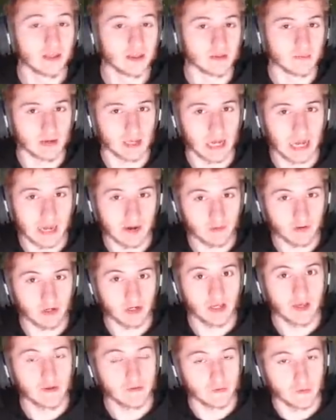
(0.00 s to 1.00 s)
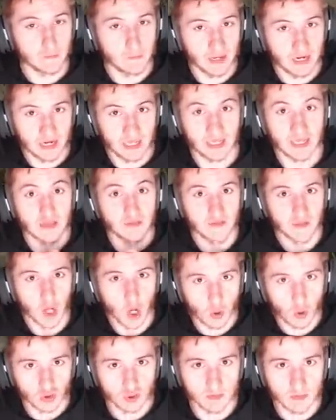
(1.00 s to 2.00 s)
the McLaren, the Mini and the
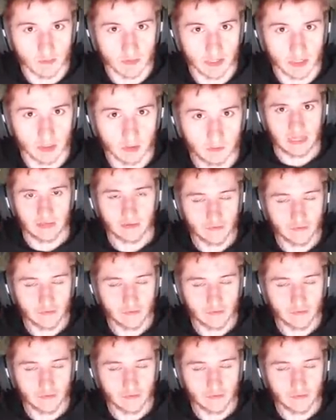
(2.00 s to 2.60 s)
Oldsmobile.